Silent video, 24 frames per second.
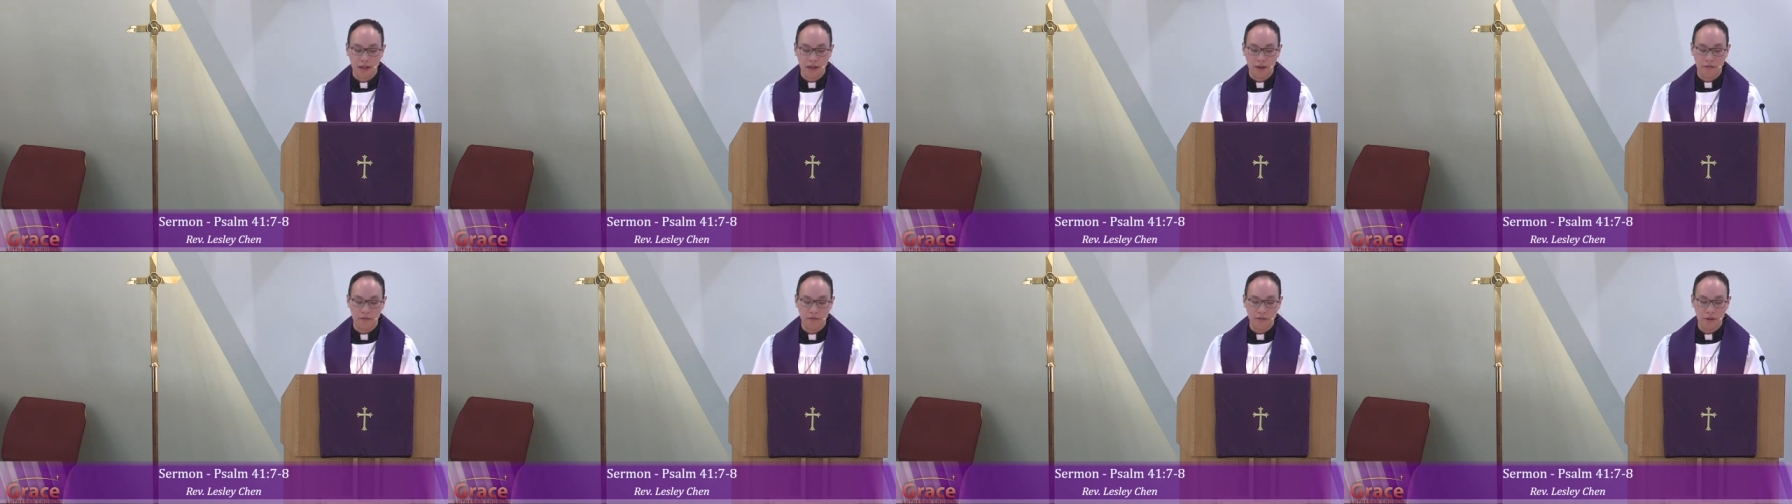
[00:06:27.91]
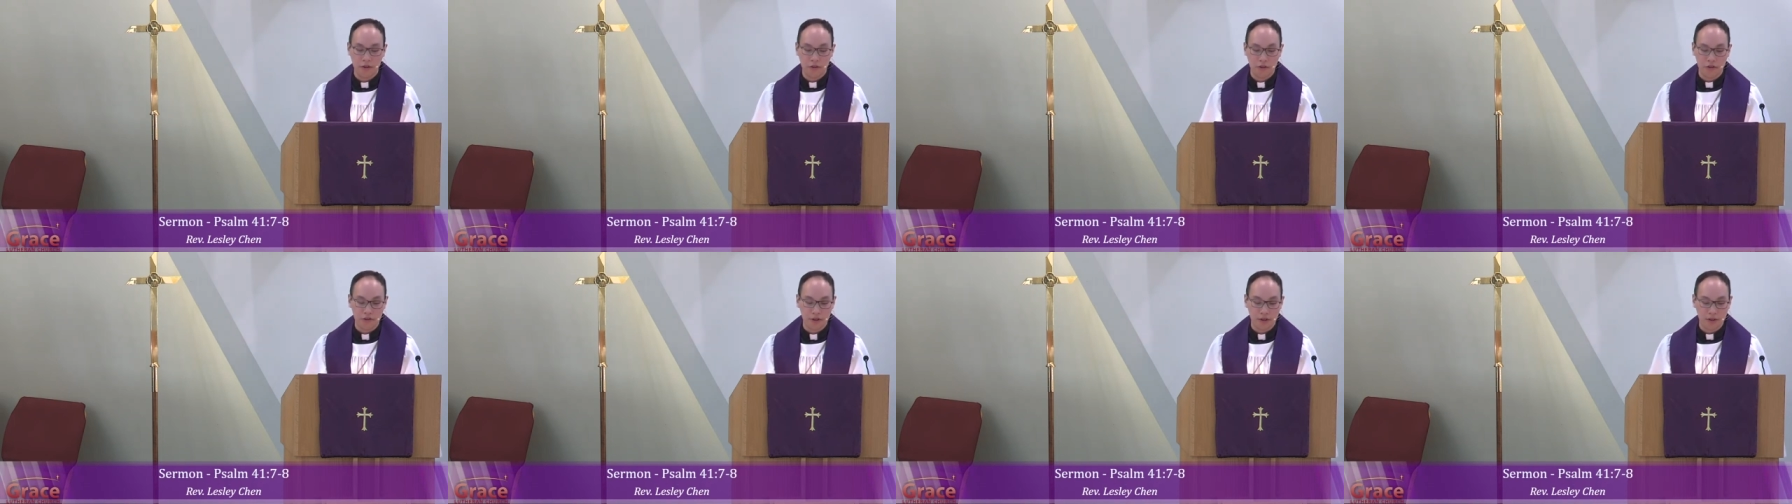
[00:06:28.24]
had a
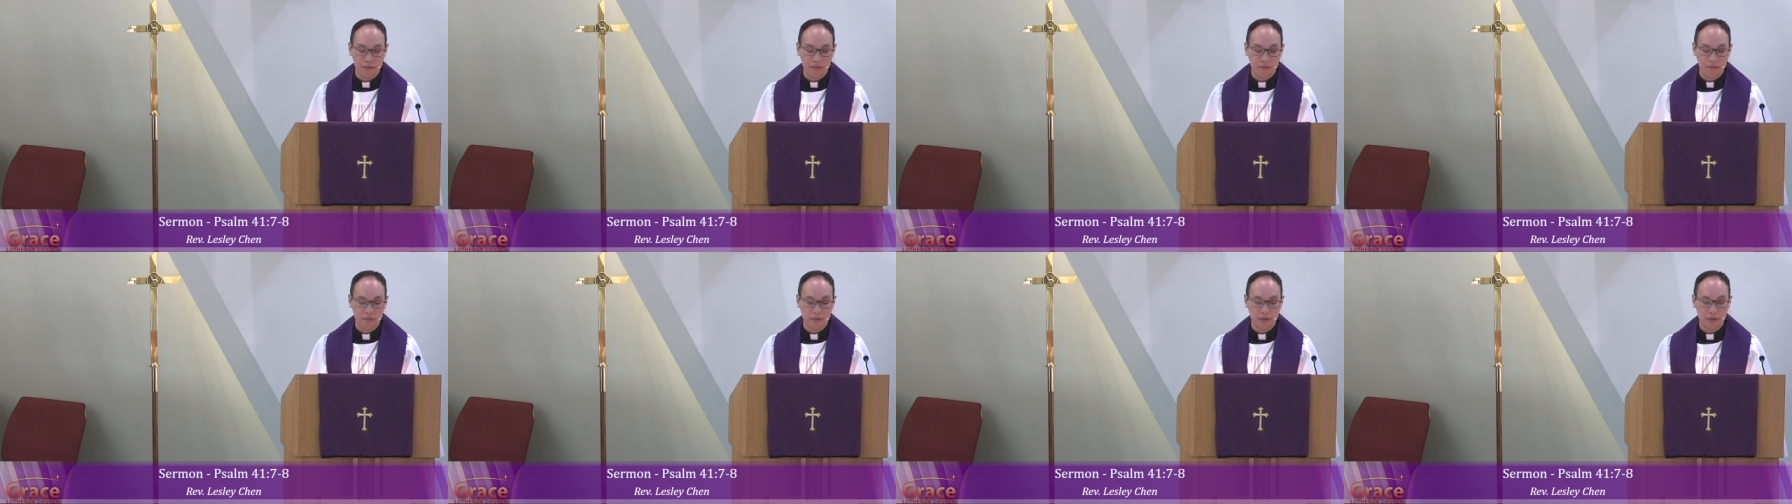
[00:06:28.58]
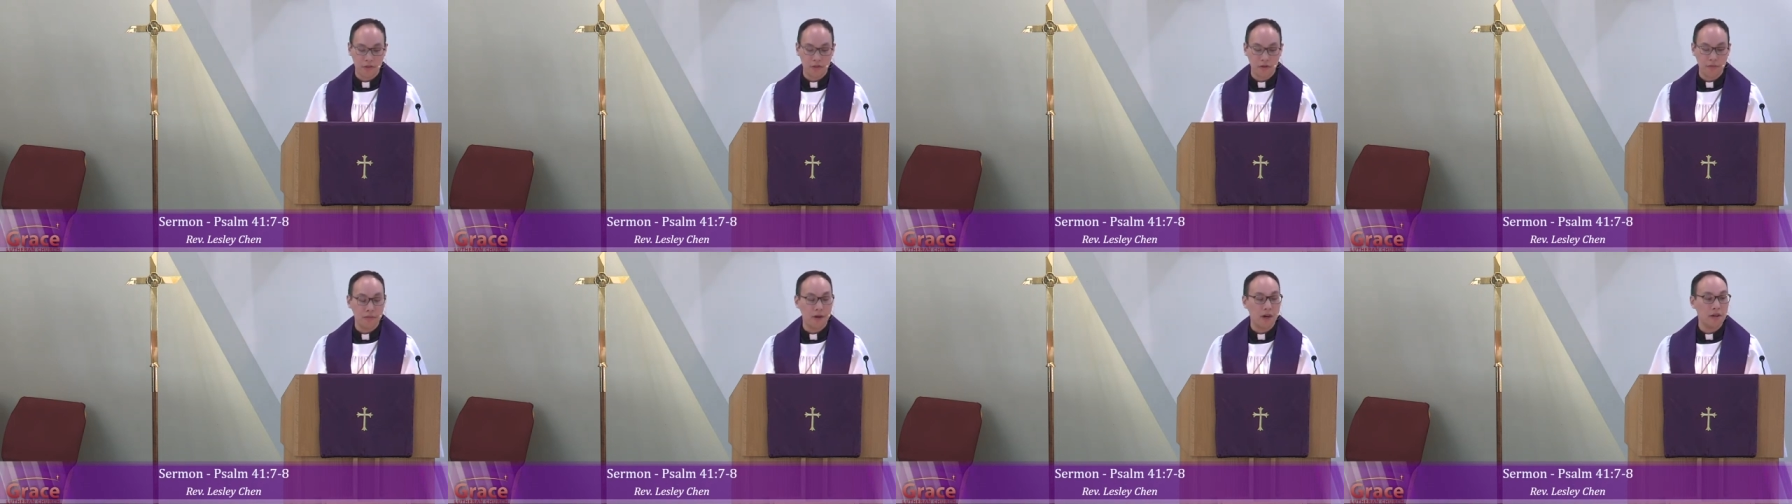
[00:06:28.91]
field trip
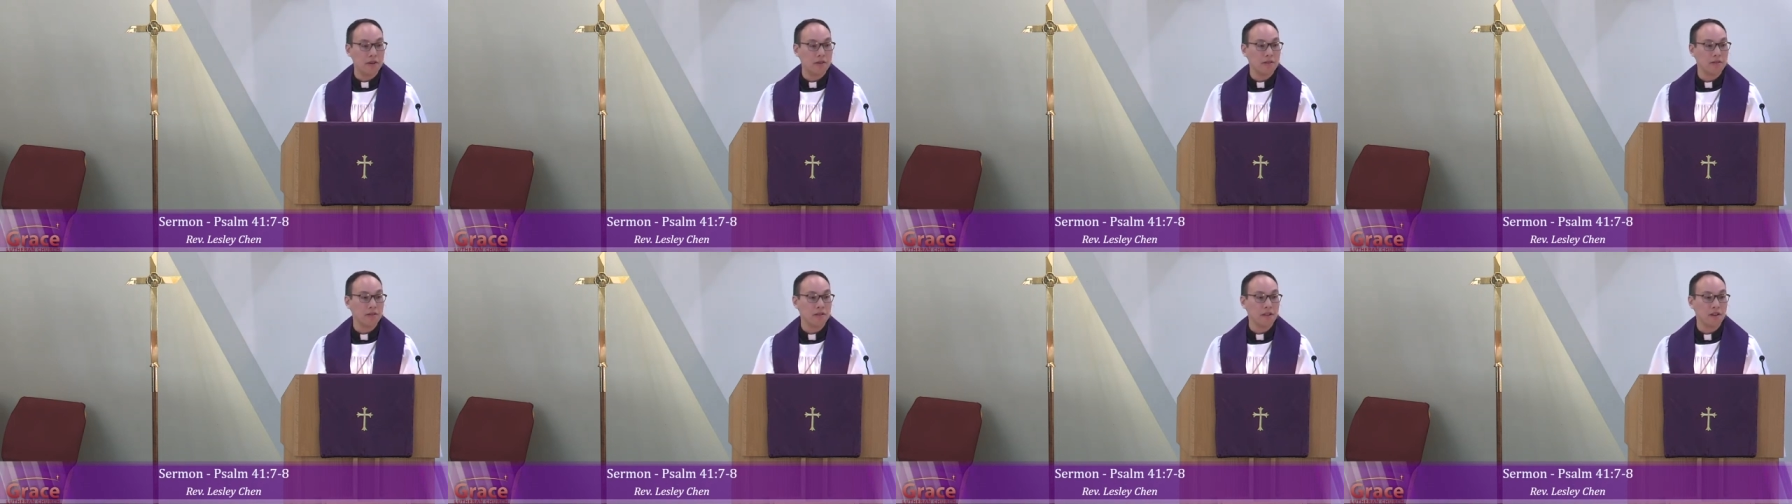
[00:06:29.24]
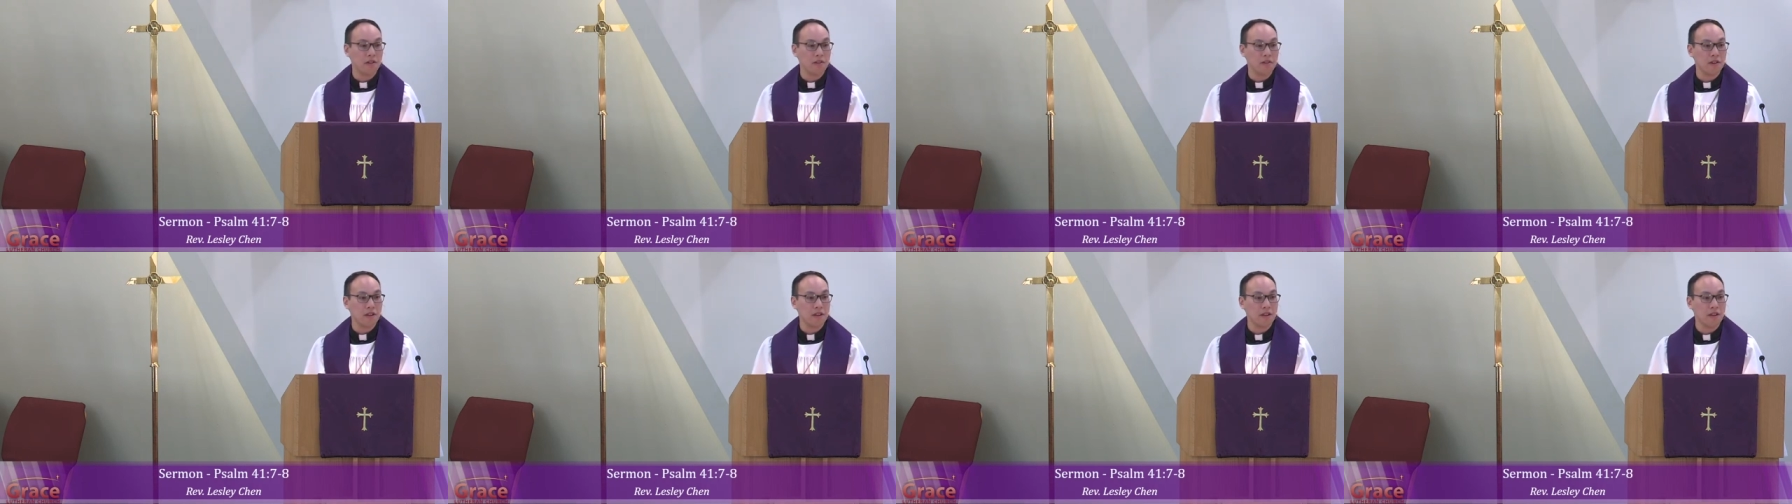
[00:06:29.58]
to a
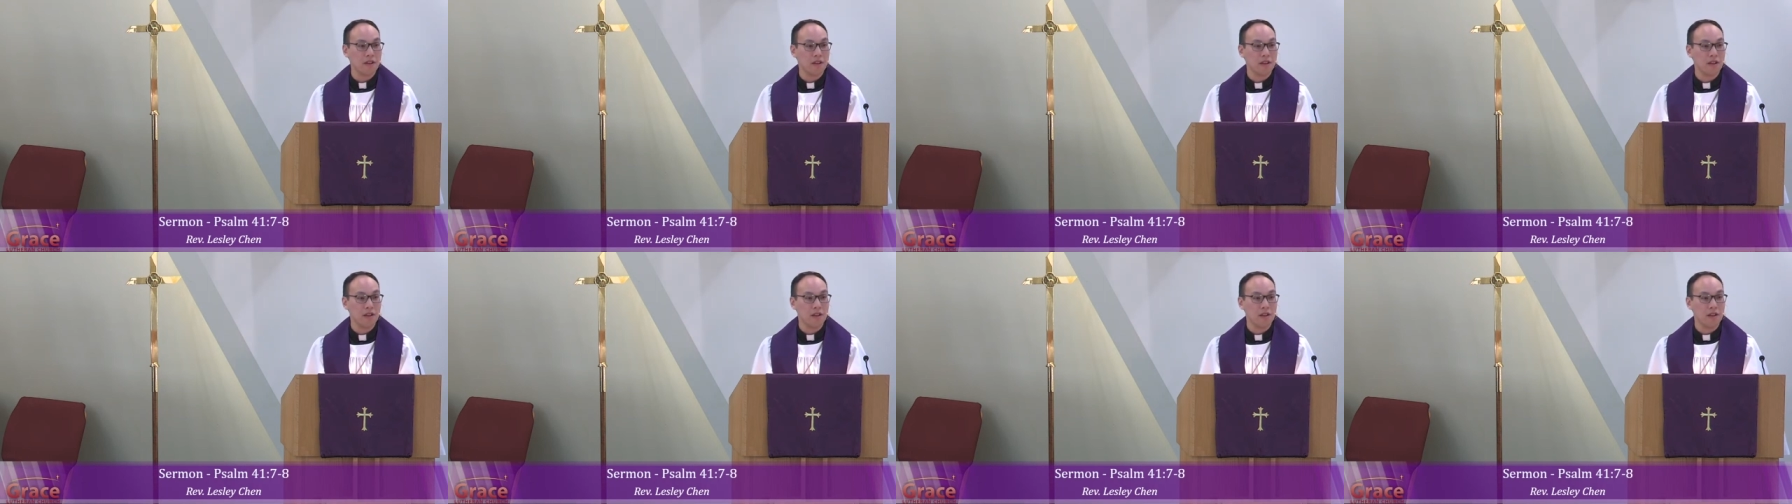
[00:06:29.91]
monastery